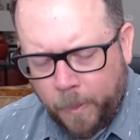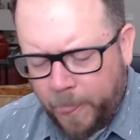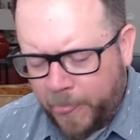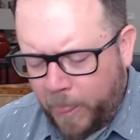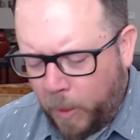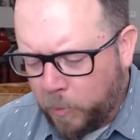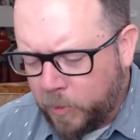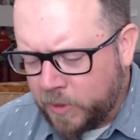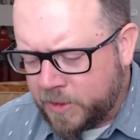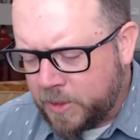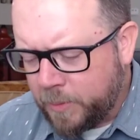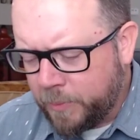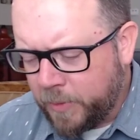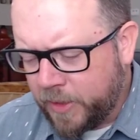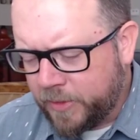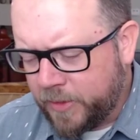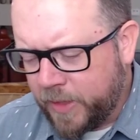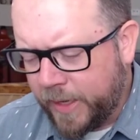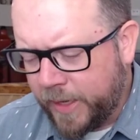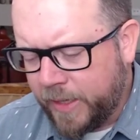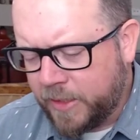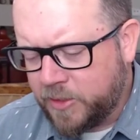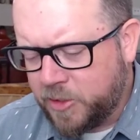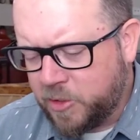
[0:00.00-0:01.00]
once a month I
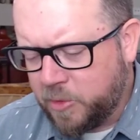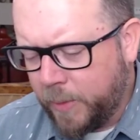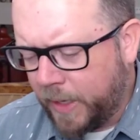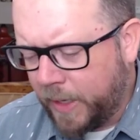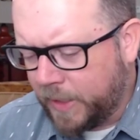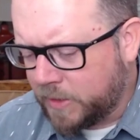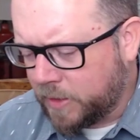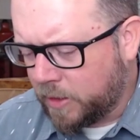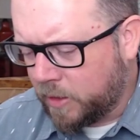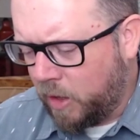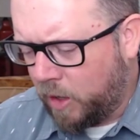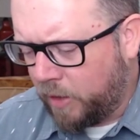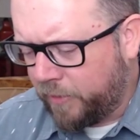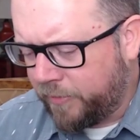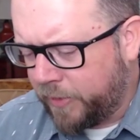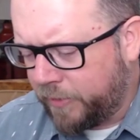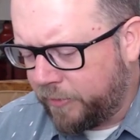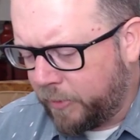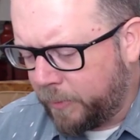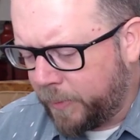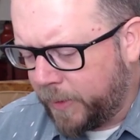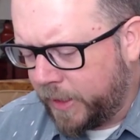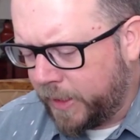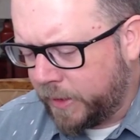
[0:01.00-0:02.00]
get two bags of coffee
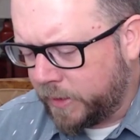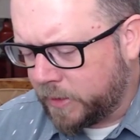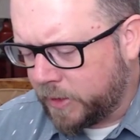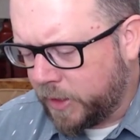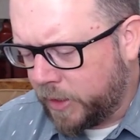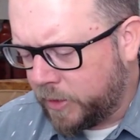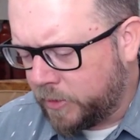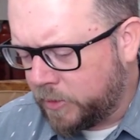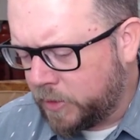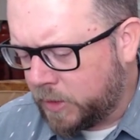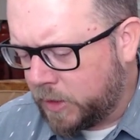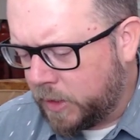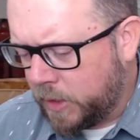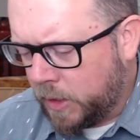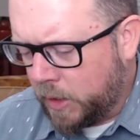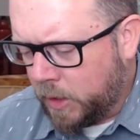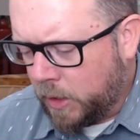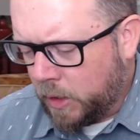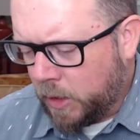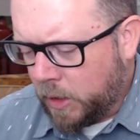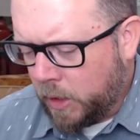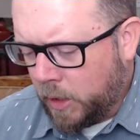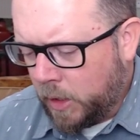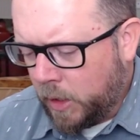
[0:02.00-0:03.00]
from King's Coast,
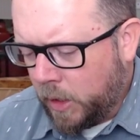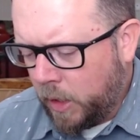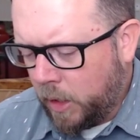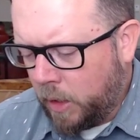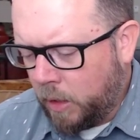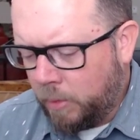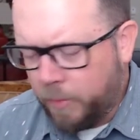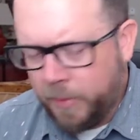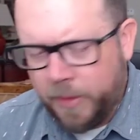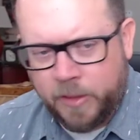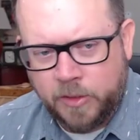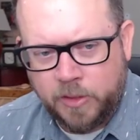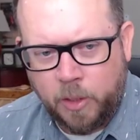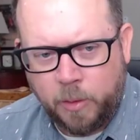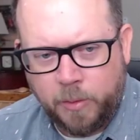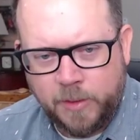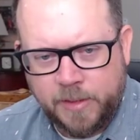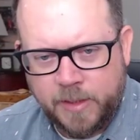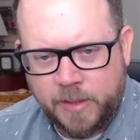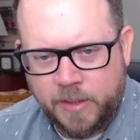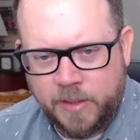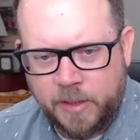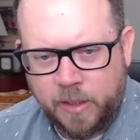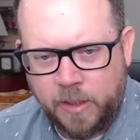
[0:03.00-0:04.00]
um, and there's always
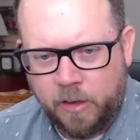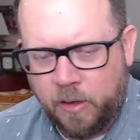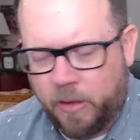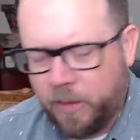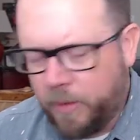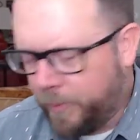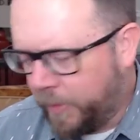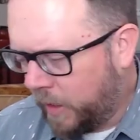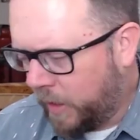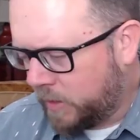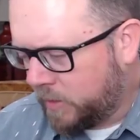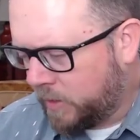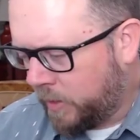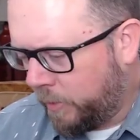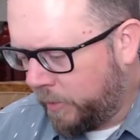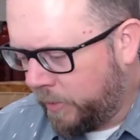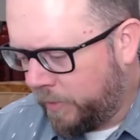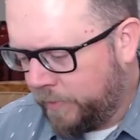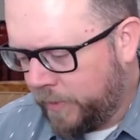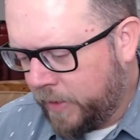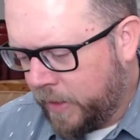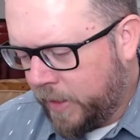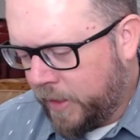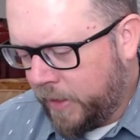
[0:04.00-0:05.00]
a sticker in the box.
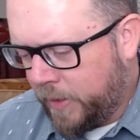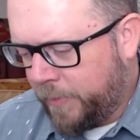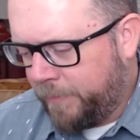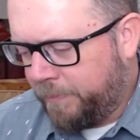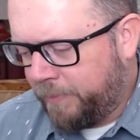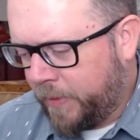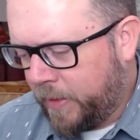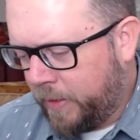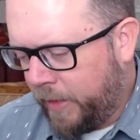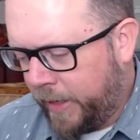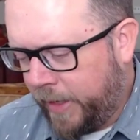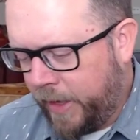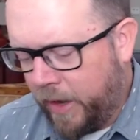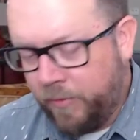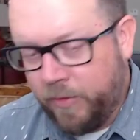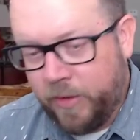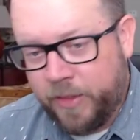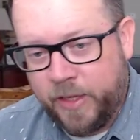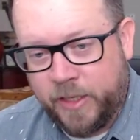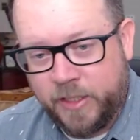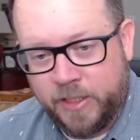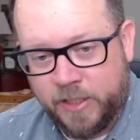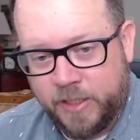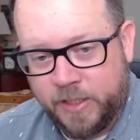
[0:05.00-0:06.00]
like
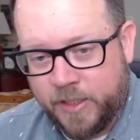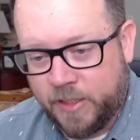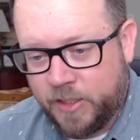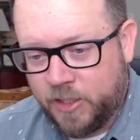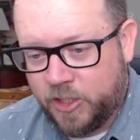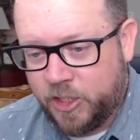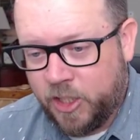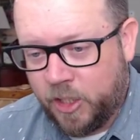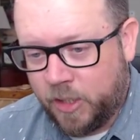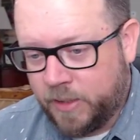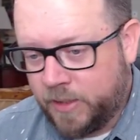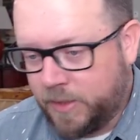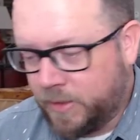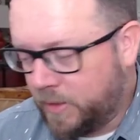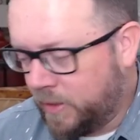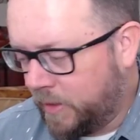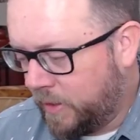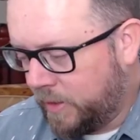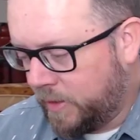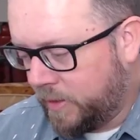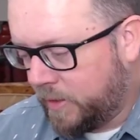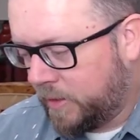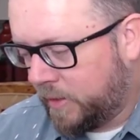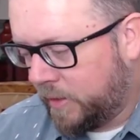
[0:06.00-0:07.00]
everything just gets chucked into
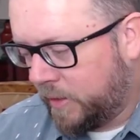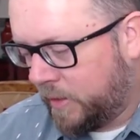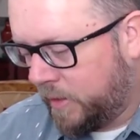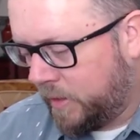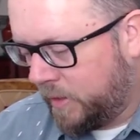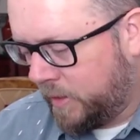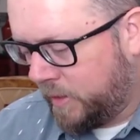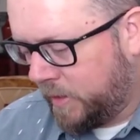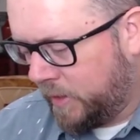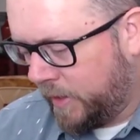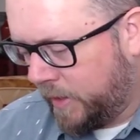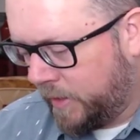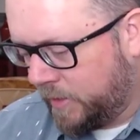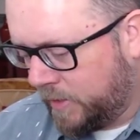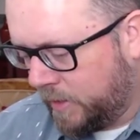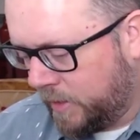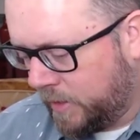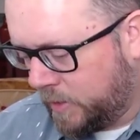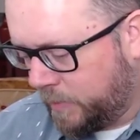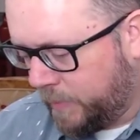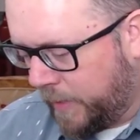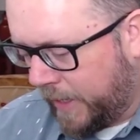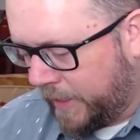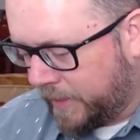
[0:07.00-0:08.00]
this into
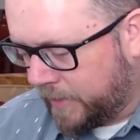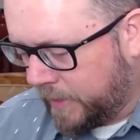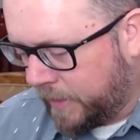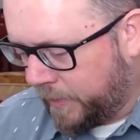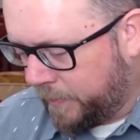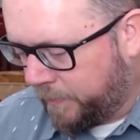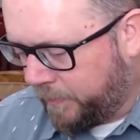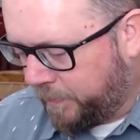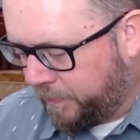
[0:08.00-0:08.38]
this basket.